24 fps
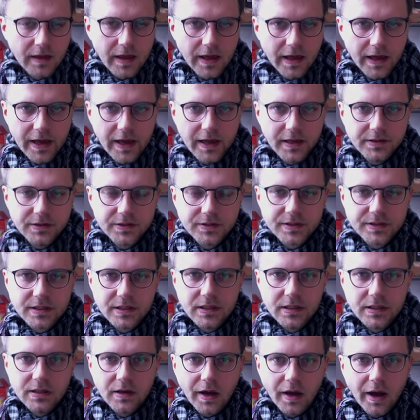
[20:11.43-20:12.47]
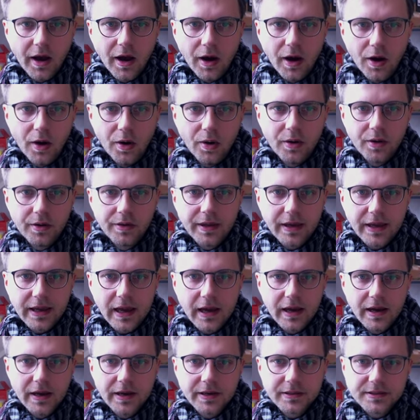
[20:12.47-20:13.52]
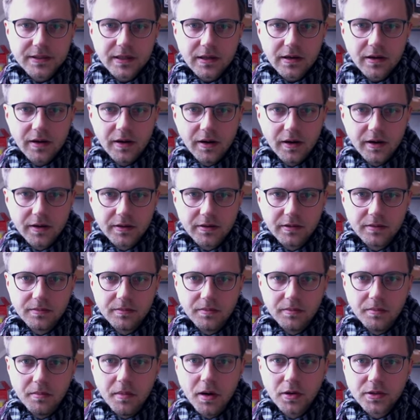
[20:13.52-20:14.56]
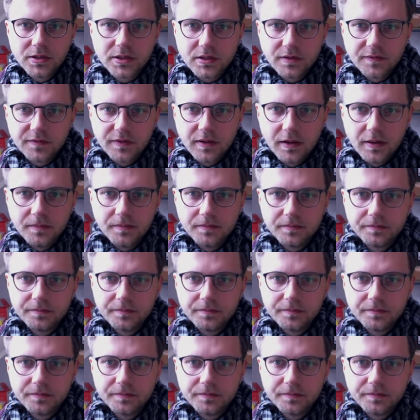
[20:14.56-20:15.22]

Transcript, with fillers: and you see all the guys are gone most of them